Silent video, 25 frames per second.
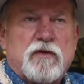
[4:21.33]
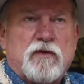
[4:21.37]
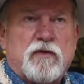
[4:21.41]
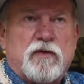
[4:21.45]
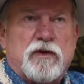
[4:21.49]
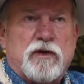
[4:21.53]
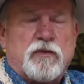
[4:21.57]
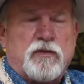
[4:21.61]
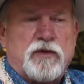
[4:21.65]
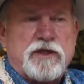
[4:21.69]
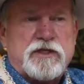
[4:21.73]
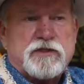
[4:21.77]

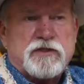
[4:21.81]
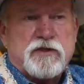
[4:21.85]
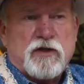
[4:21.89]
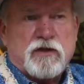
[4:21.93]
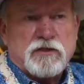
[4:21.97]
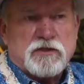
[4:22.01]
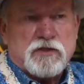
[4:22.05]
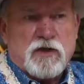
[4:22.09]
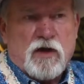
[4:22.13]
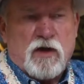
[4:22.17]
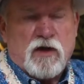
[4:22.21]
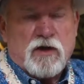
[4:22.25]
When we
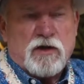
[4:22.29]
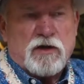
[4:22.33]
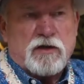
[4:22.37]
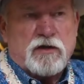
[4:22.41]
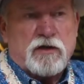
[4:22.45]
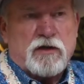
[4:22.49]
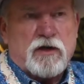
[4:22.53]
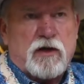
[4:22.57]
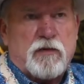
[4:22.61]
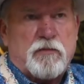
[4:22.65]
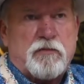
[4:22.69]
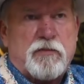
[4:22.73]
start
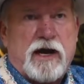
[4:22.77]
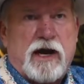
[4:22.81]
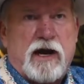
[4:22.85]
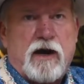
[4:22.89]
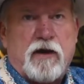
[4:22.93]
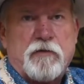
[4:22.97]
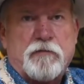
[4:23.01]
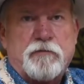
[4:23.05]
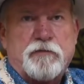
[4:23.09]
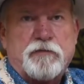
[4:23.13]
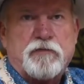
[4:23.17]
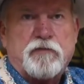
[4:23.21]
talking
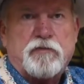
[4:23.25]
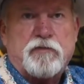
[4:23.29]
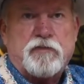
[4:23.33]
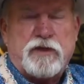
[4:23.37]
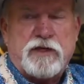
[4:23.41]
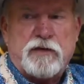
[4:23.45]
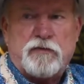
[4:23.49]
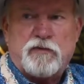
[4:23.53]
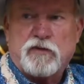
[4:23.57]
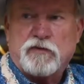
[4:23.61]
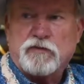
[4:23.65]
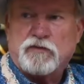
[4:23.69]
about
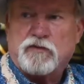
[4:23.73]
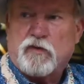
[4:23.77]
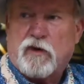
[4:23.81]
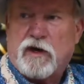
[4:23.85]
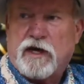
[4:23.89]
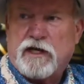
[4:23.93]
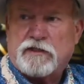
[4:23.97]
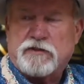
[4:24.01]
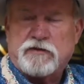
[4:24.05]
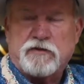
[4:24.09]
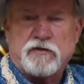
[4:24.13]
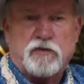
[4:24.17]
people's
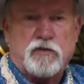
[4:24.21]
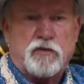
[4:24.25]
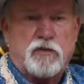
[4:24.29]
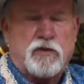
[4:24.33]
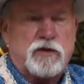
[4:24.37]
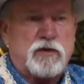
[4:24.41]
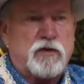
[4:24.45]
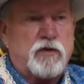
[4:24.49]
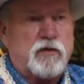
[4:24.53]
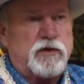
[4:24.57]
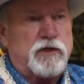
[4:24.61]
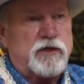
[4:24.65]
rights and
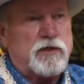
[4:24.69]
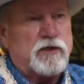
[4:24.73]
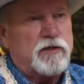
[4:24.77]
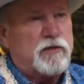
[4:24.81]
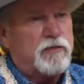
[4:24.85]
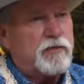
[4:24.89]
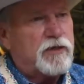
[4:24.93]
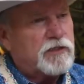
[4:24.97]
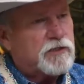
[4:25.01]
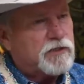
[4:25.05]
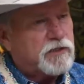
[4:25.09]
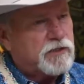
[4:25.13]
what going into
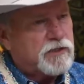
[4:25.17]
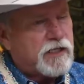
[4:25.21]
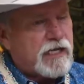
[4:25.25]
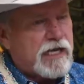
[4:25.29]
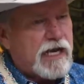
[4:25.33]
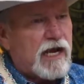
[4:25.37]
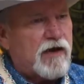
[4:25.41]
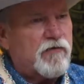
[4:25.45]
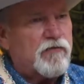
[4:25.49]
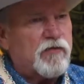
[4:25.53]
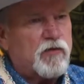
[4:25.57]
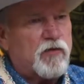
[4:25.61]
the business,
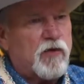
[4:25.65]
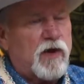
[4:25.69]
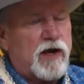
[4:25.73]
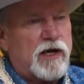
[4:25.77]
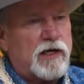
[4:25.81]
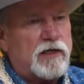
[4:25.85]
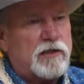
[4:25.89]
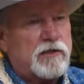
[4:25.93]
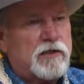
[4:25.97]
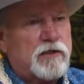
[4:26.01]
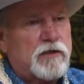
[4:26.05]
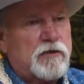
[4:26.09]
they have a
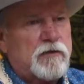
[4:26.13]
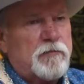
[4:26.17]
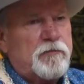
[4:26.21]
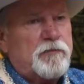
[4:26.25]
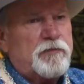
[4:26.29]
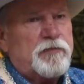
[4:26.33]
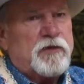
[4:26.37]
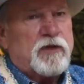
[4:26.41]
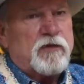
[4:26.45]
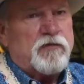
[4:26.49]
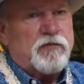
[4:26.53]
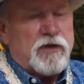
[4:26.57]
right.
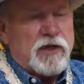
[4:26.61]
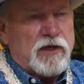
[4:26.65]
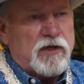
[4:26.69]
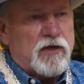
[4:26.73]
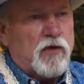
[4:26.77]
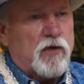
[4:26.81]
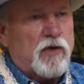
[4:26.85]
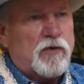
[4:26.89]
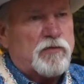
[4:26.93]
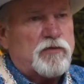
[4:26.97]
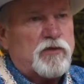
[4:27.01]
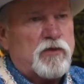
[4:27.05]
If they
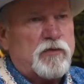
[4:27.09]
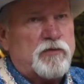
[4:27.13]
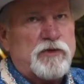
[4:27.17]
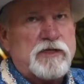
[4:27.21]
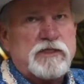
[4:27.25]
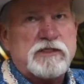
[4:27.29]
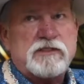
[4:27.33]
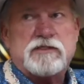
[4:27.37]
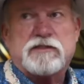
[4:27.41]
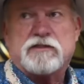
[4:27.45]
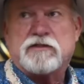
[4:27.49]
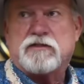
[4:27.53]
go up to a
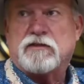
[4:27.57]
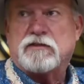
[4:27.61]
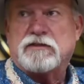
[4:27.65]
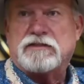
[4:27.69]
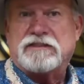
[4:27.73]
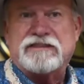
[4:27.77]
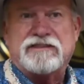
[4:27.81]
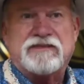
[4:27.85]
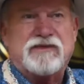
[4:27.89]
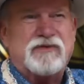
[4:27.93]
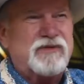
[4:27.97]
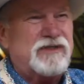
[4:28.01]
business and go,
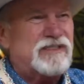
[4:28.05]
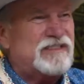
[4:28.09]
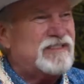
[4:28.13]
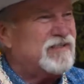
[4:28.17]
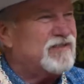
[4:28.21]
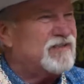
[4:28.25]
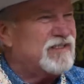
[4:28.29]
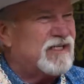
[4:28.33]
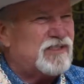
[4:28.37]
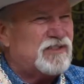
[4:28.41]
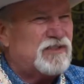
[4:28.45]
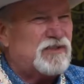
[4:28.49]
you know what,
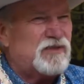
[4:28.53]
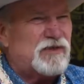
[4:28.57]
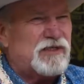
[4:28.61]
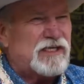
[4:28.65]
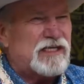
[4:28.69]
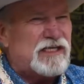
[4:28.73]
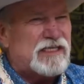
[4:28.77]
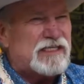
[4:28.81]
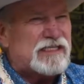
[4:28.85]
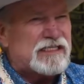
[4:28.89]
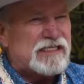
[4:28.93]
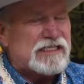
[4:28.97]
they're not doing
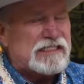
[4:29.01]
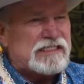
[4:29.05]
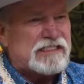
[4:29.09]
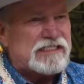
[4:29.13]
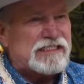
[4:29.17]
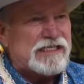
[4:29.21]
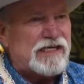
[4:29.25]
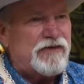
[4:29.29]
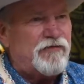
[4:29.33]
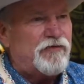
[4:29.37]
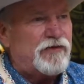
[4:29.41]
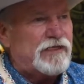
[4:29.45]
anything
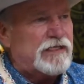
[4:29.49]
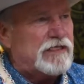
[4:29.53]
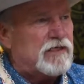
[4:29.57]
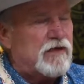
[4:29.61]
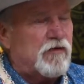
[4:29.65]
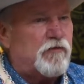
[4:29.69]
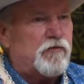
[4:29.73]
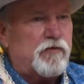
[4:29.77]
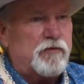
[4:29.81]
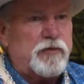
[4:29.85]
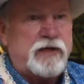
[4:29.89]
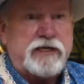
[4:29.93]
safely
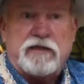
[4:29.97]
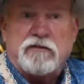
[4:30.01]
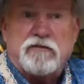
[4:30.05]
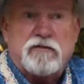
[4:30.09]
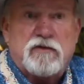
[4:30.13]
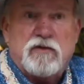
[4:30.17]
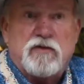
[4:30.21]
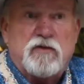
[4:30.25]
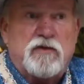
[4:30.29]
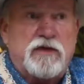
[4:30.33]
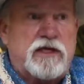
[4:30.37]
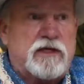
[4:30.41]
enough for me,
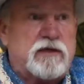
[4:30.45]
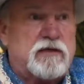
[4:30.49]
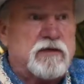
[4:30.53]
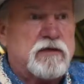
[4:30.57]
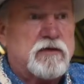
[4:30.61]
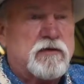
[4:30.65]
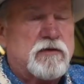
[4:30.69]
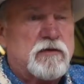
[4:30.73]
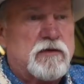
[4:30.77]
don't go in.